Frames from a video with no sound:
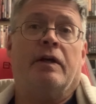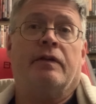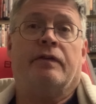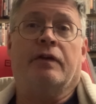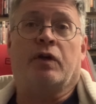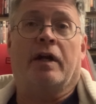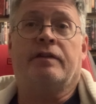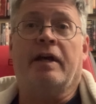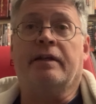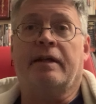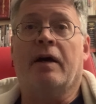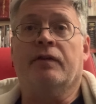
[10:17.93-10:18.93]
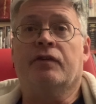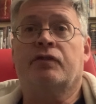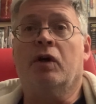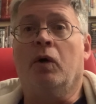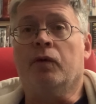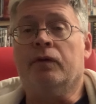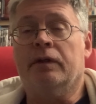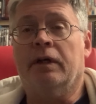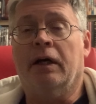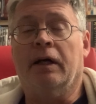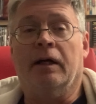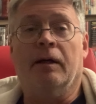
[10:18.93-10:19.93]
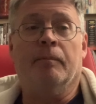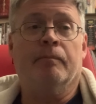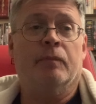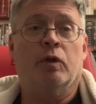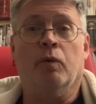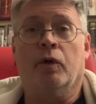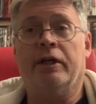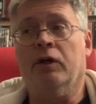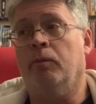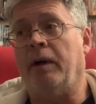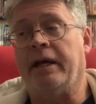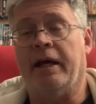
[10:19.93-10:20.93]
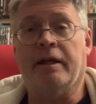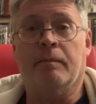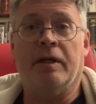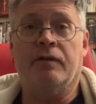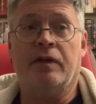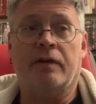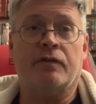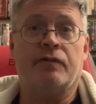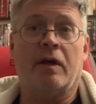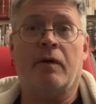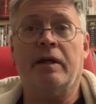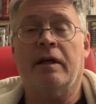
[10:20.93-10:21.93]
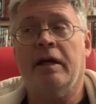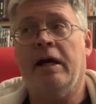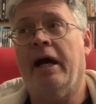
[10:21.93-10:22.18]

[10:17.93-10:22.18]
they try to take down this cult, who will kill by any means necessary.